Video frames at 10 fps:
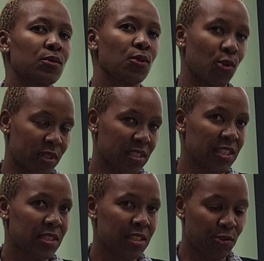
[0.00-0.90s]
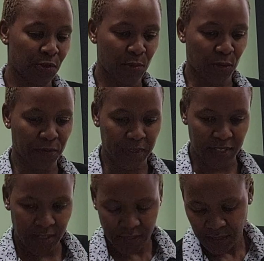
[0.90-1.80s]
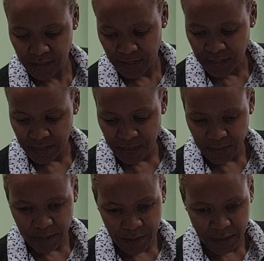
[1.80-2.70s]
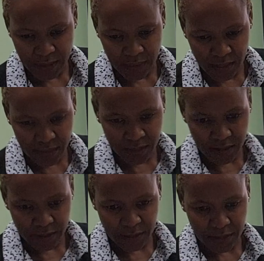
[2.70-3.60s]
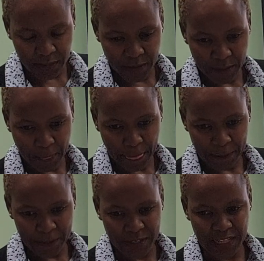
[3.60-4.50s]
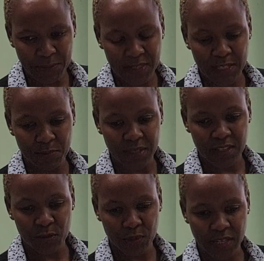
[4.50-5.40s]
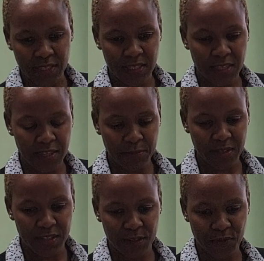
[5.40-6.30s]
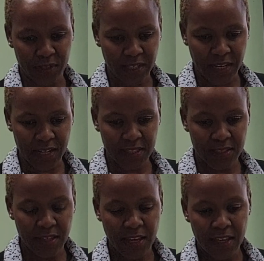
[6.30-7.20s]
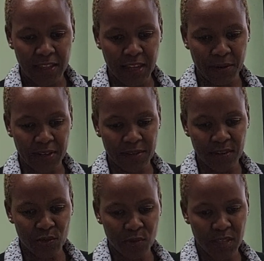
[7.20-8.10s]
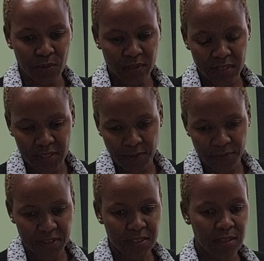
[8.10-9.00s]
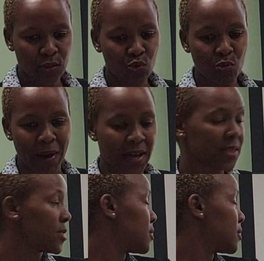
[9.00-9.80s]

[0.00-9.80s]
loss instead of profit. And then the income statement, as you can see them in different colors. Our revenue there, which is the first two bars,